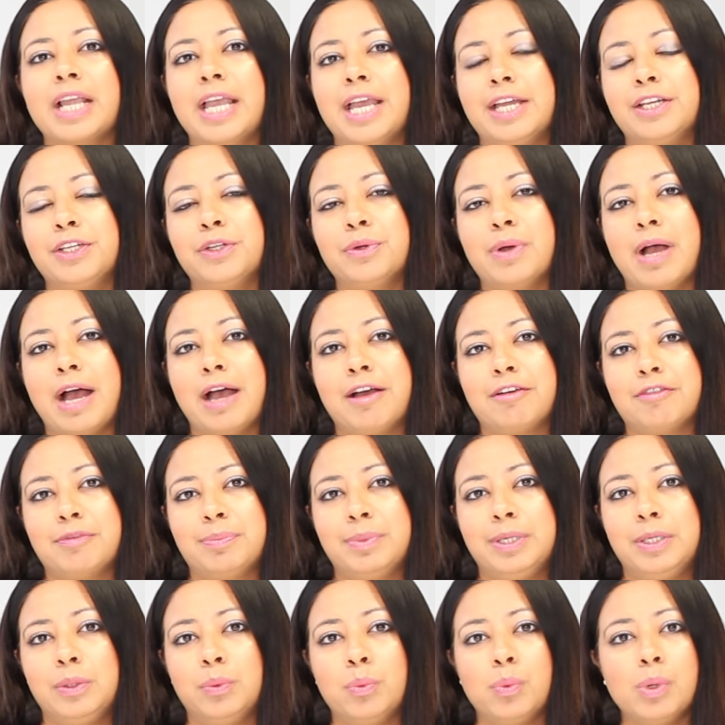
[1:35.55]
and you have
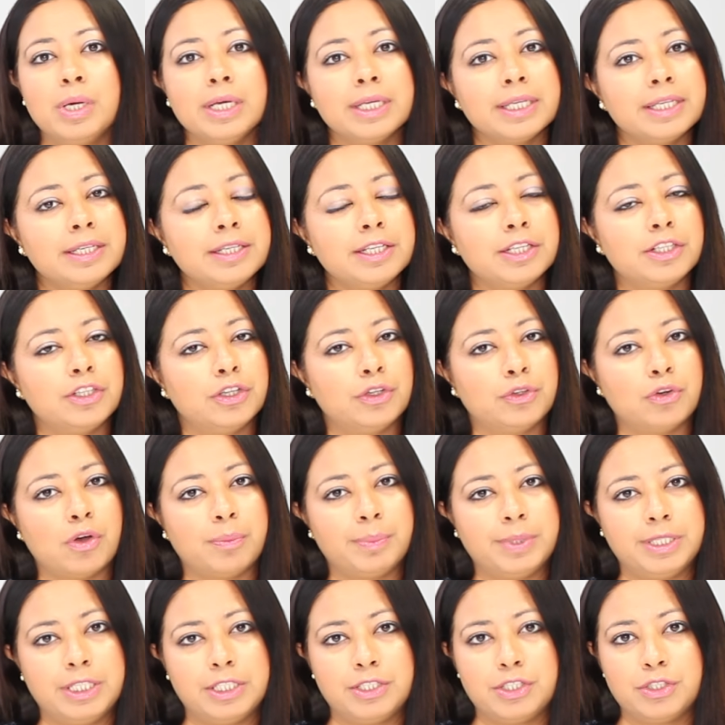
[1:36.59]
been working in your
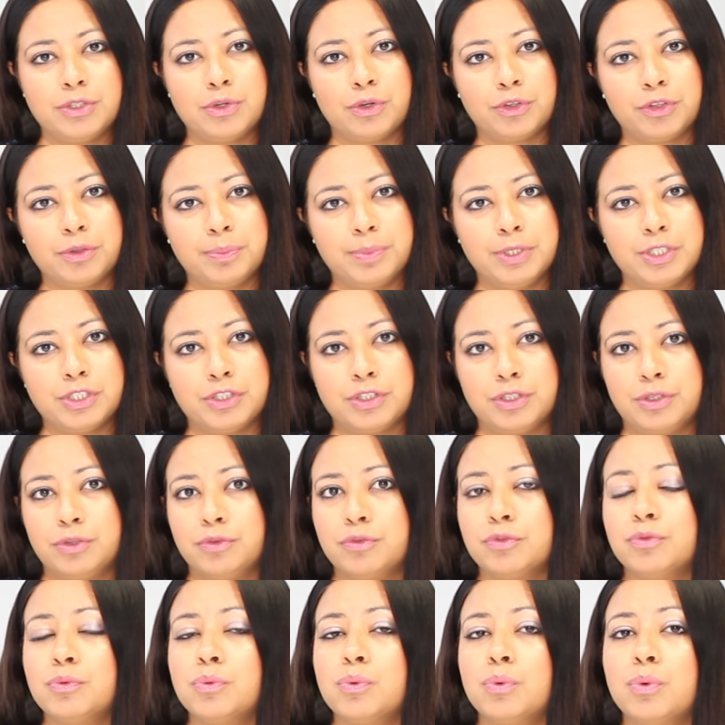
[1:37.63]
nominated
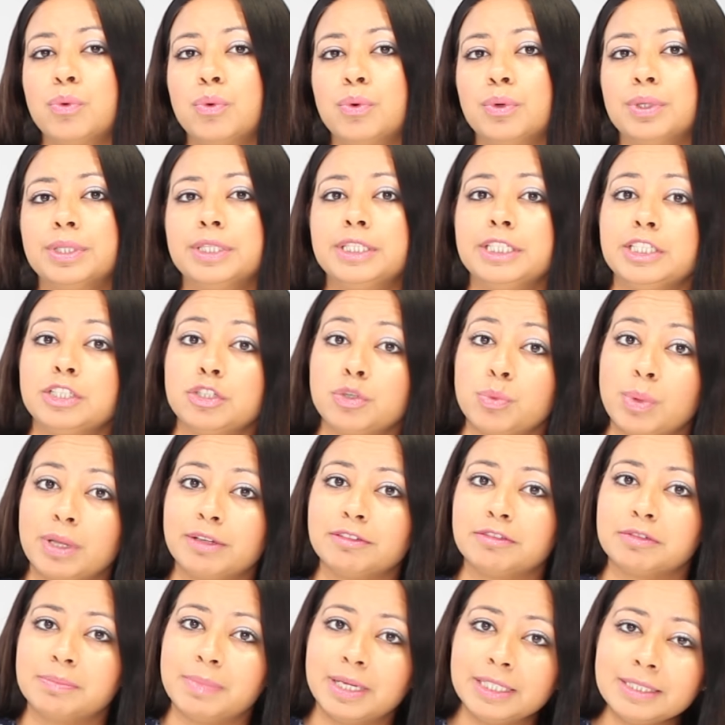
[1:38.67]
occupation for the
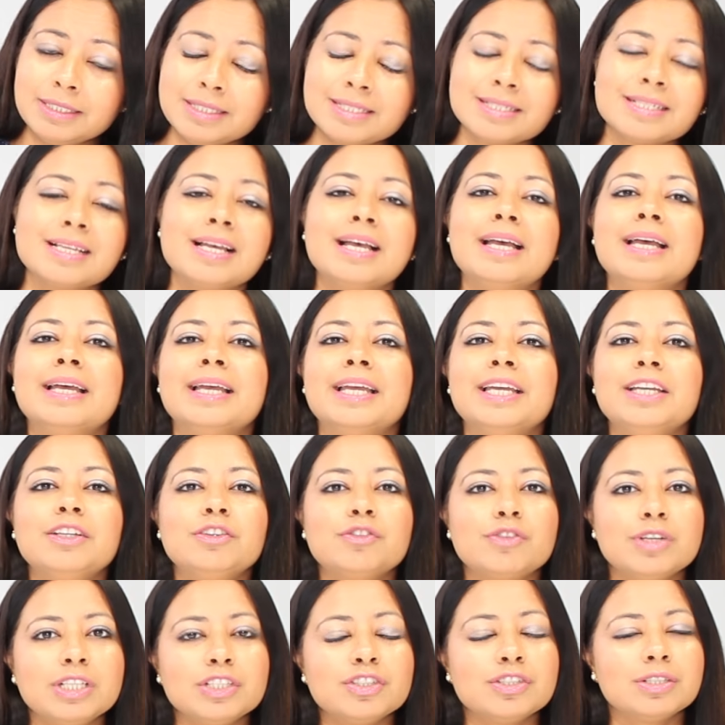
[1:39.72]
12 months
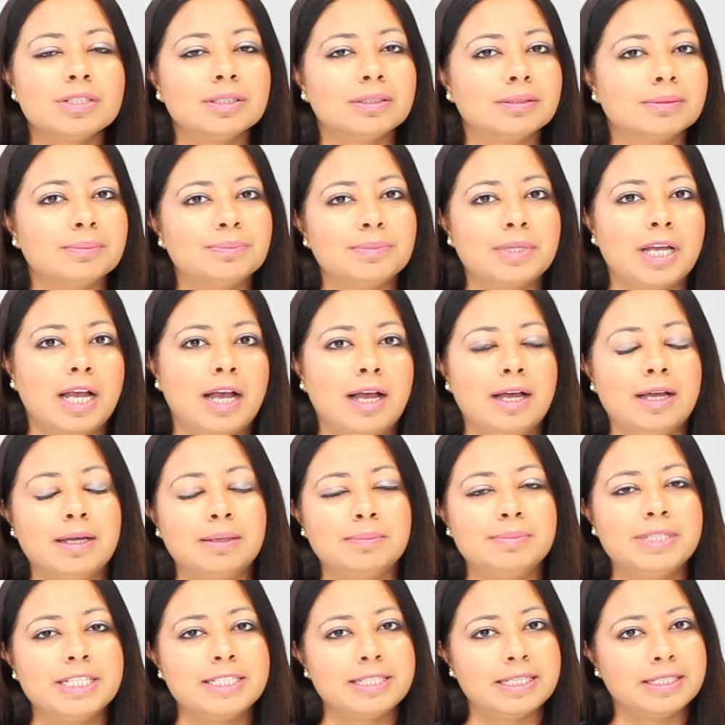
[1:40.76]
in regional uh,
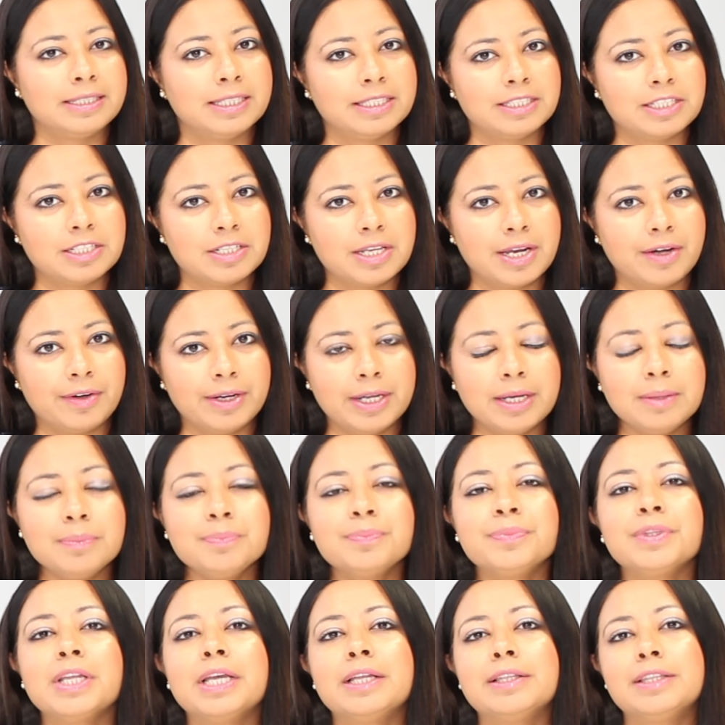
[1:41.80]
designated area,
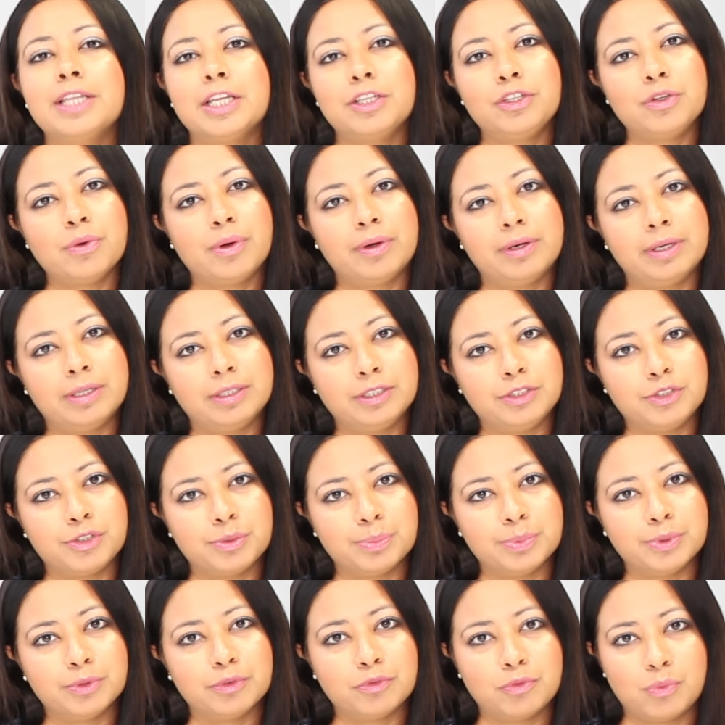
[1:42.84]
then you are
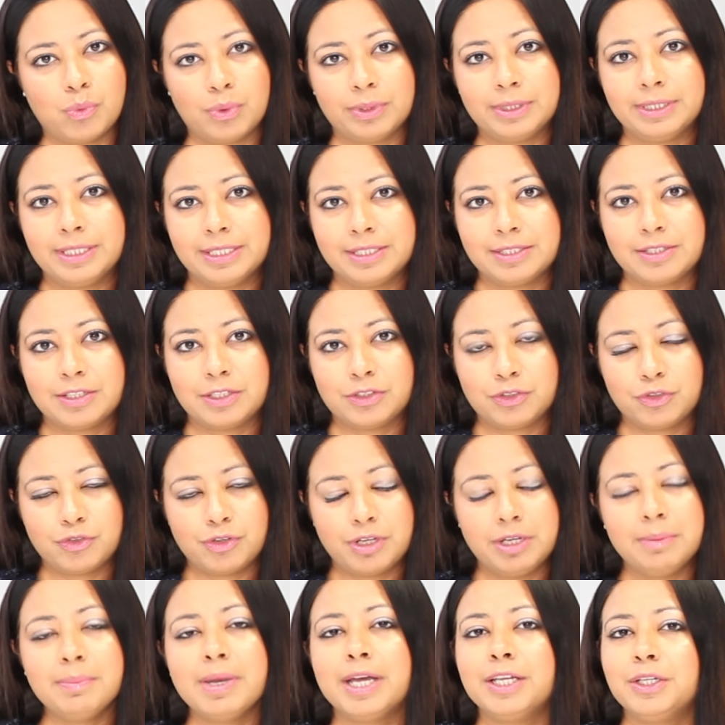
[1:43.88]
eligible for this
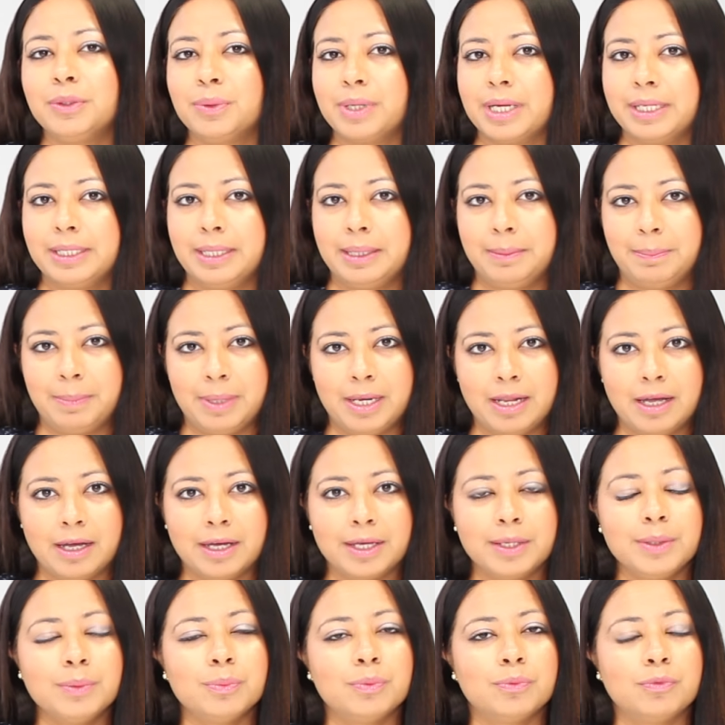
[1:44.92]
stream and you can
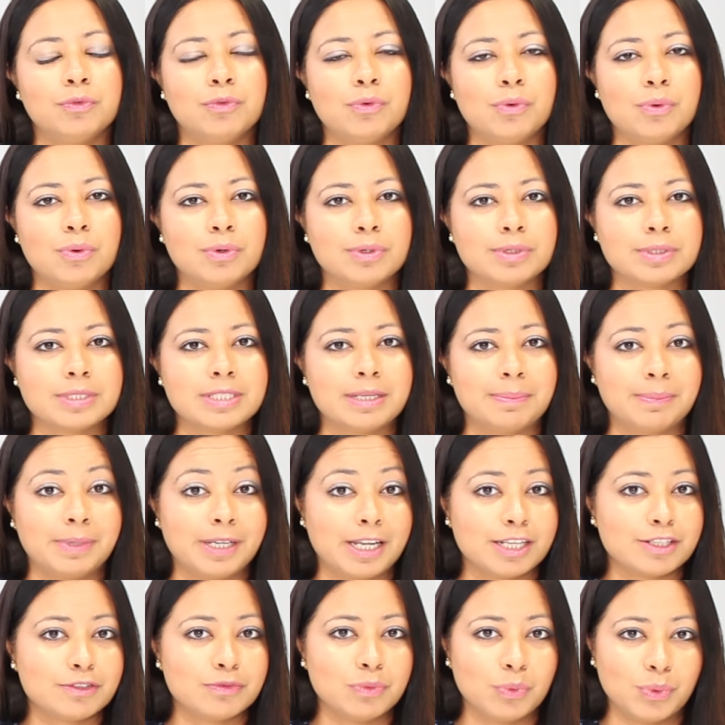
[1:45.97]
apply for
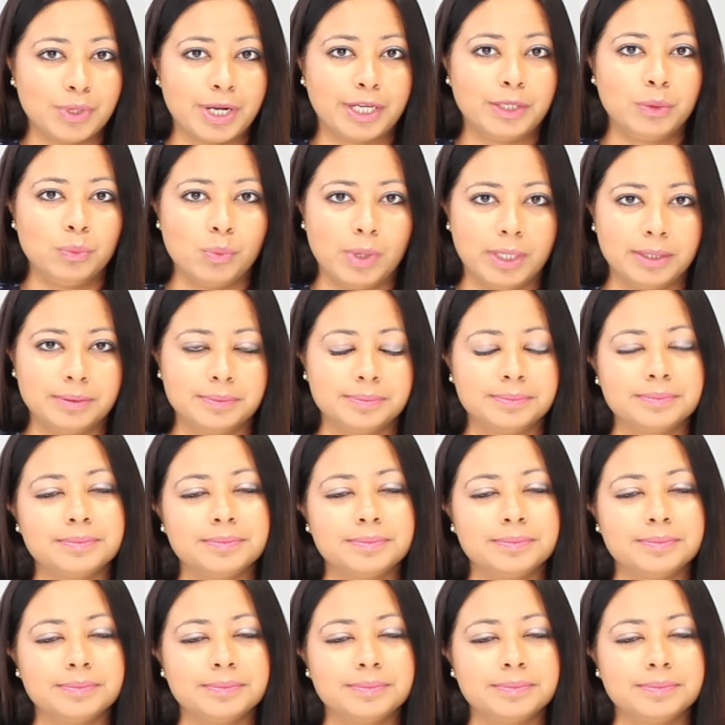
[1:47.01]
subclass 491.